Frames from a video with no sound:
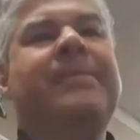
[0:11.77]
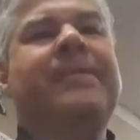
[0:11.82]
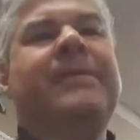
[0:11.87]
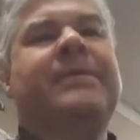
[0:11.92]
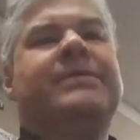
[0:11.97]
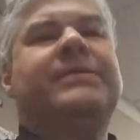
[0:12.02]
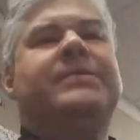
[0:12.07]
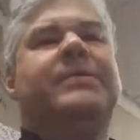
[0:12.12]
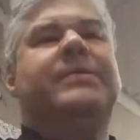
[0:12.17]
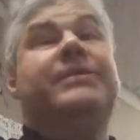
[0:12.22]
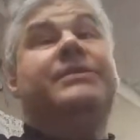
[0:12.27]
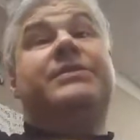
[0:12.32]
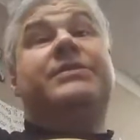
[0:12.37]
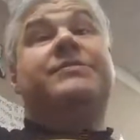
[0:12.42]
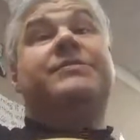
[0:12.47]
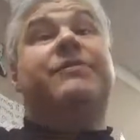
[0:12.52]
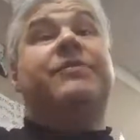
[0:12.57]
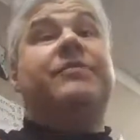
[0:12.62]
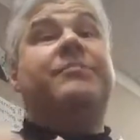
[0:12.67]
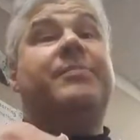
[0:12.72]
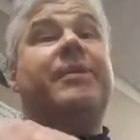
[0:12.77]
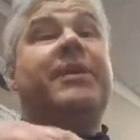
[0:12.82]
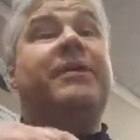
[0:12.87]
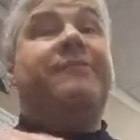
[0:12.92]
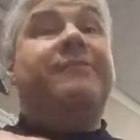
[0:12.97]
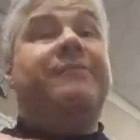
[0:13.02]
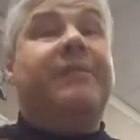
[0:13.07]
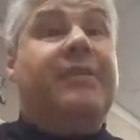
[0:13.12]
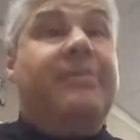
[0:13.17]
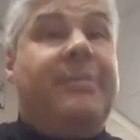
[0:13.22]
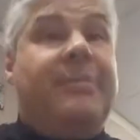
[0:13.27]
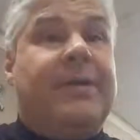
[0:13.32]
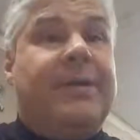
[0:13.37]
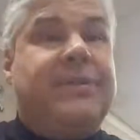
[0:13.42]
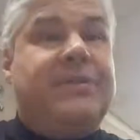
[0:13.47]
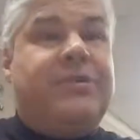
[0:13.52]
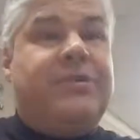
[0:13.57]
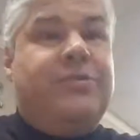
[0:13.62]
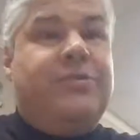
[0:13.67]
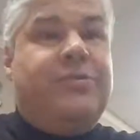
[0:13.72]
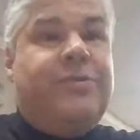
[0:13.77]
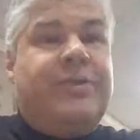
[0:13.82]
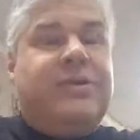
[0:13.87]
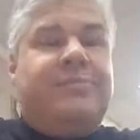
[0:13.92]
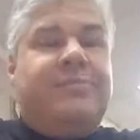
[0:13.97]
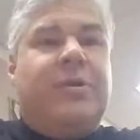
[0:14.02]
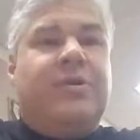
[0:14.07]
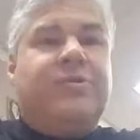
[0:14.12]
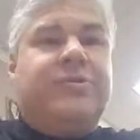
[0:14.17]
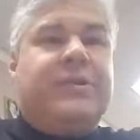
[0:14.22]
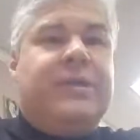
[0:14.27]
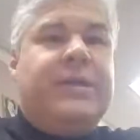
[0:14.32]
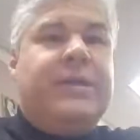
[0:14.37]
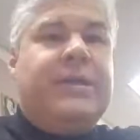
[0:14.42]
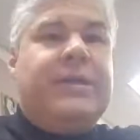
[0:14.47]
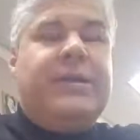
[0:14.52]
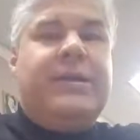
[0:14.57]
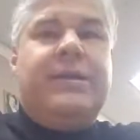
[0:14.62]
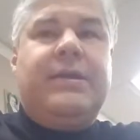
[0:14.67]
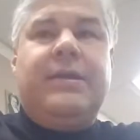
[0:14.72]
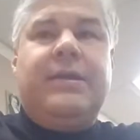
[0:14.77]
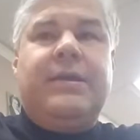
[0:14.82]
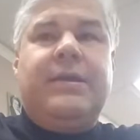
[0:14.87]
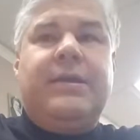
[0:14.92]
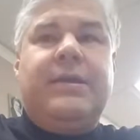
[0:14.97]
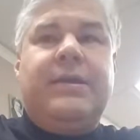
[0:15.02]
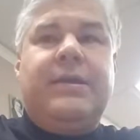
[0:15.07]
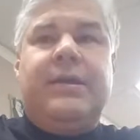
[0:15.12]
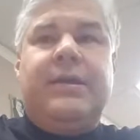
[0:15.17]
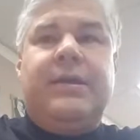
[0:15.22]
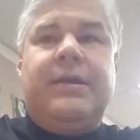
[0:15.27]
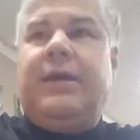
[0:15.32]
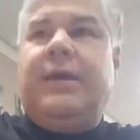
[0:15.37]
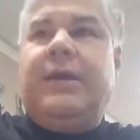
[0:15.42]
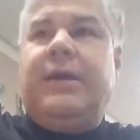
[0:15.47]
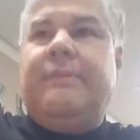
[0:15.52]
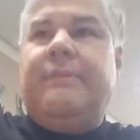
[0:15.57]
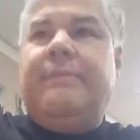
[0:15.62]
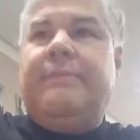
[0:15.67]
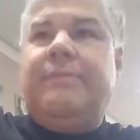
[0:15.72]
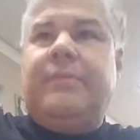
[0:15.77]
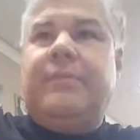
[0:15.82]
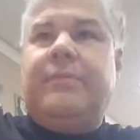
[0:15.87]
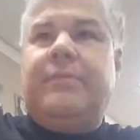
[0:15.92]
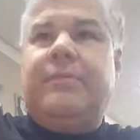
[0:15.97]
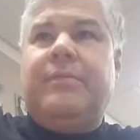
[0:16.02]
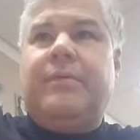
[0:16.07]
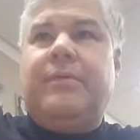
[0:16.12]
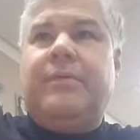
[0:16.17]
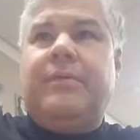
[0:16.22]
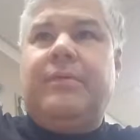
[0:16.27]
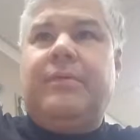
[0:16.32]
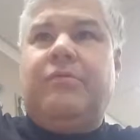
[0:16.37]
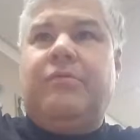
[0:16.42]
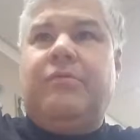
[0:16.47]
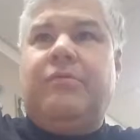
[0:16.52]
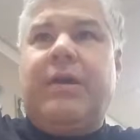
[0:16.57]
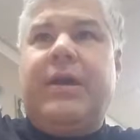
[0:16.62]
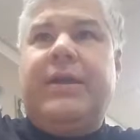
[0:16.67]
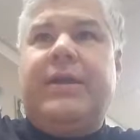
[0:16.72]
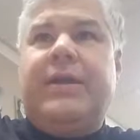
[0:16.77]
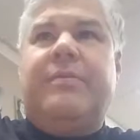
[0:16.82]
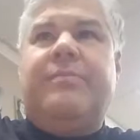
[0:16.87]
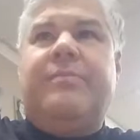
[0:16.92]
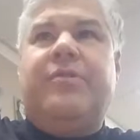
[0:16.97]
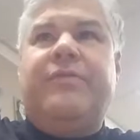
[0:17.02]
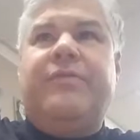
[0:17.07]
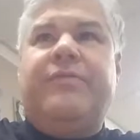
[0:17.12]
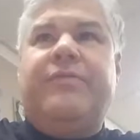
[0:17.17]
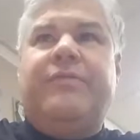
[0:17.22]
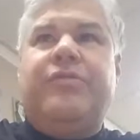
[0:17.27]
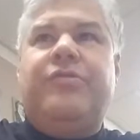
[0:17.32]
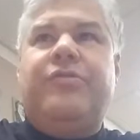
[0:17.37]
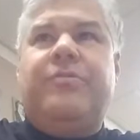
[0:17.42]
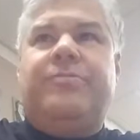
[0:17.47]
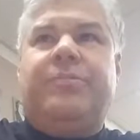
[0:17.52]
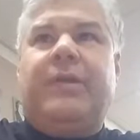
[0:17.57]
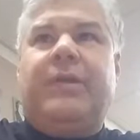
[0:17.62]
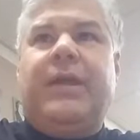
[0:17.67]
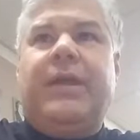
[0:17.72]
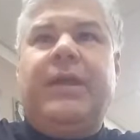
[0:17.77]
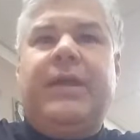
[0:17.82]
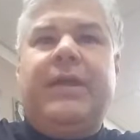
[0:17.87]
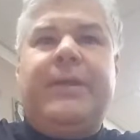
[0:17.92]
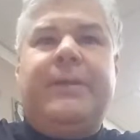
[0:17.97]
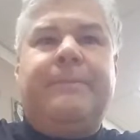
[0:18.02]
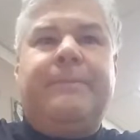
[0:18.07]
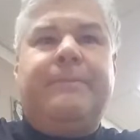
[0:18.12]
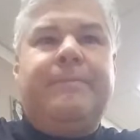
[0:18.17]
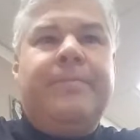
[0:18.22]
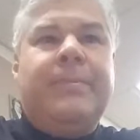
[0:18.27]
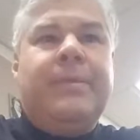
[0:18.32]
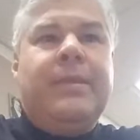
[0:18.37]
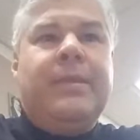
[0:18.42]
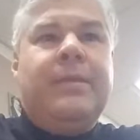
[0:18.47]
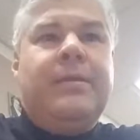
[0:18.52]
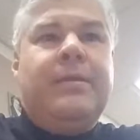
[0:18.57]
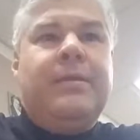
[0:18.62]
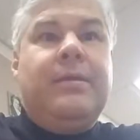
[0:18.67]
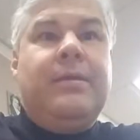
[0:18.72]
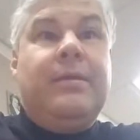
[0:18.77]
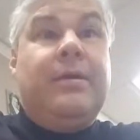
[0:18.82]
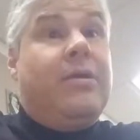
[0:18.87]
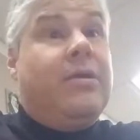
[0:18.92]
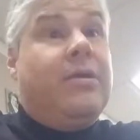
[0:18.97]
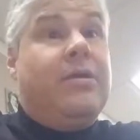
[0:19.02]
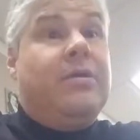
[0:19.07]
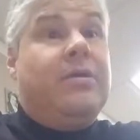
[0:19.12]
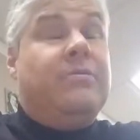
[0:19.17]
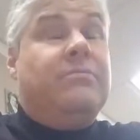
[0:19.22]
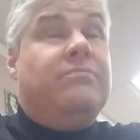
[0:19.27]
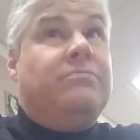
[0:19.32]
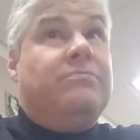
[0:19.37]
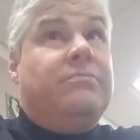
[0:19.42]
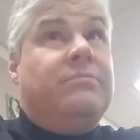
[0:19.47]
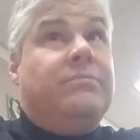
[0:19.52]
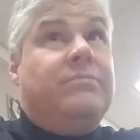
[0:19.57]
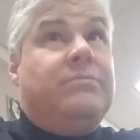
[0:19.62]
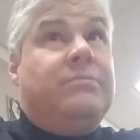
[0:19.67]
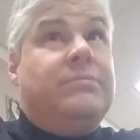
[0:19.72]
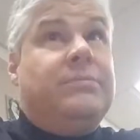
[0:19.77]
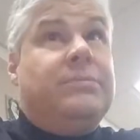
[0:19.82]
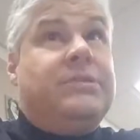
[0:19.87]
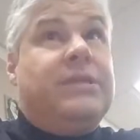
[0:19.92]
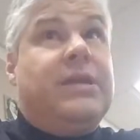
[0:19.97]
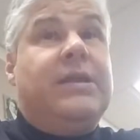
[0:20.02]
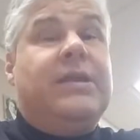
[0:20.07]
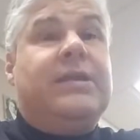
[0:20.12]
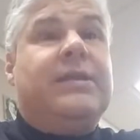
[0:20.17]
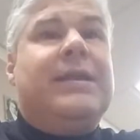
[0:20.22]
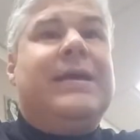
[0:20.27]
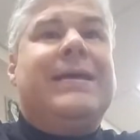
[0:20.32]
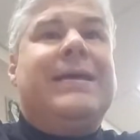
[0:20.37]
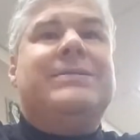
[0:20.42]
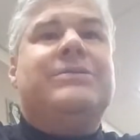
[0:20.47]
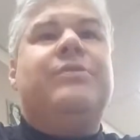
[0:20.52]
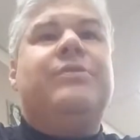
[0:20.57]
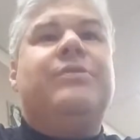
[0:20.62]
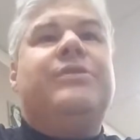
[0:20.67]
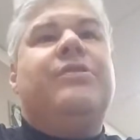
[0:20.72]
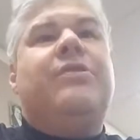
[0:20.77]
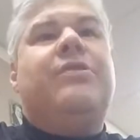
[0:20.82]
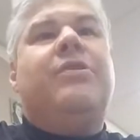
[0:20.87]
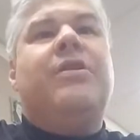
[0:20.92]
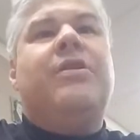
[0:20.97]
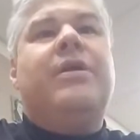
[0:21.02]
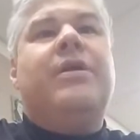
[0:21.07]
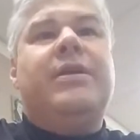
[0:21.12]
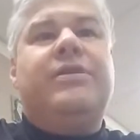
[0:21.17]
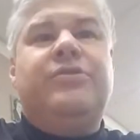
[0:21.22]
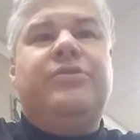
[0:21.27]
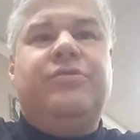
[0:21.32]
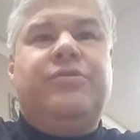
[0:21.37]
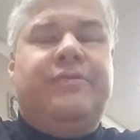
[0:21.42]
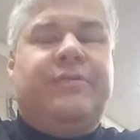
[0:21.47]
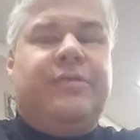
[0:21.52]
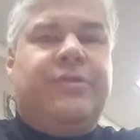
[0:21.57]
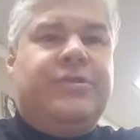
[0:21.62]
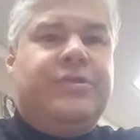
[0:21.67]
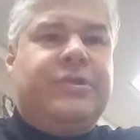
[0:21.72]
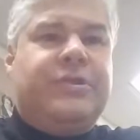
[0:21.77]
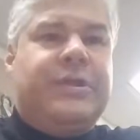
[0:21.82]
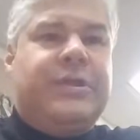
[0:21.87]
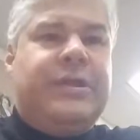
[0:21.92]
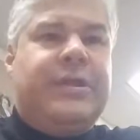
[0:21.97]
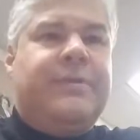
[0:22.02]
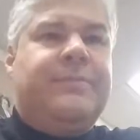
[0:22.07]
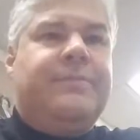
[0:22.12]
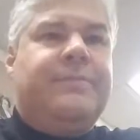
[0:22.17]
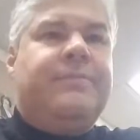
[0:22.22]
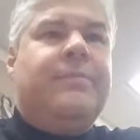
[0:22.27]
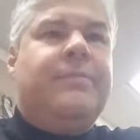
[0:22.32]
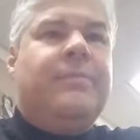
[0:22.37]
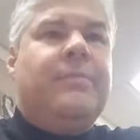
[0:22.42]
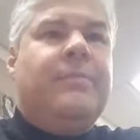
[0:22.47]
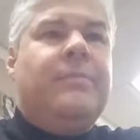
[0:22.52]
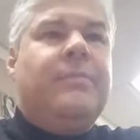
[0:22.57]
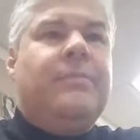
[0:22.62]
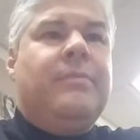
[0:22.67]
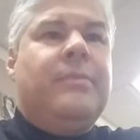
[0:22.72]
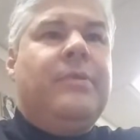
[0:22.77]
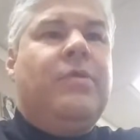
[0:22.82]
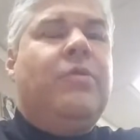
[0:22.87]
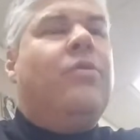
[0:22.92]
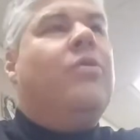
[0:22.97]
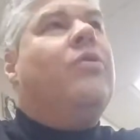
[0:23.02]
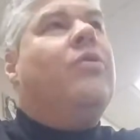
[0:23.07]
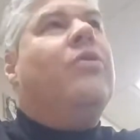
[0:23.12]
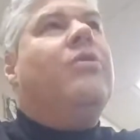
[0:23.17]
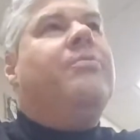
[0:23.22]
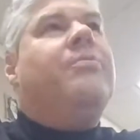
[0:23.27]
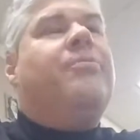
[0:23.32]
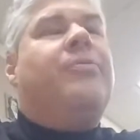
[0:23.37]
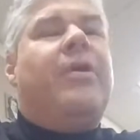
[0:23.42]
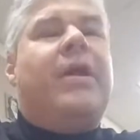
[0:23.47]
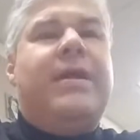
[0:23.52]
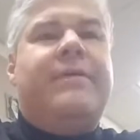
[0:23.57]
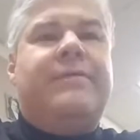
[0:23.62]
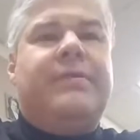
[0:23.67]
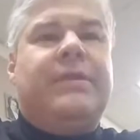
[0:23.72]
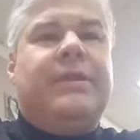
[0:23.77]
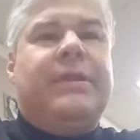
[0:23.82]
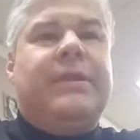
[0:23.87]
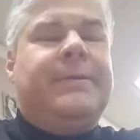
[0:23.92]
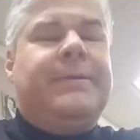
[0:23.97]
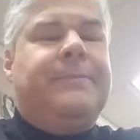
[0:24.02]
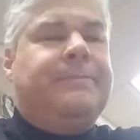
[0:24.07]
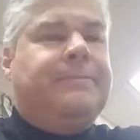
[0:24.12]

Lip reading: So, this is for the benefit of my students mostly. Um, Quite a number of you are studying classical guitar at university or privately,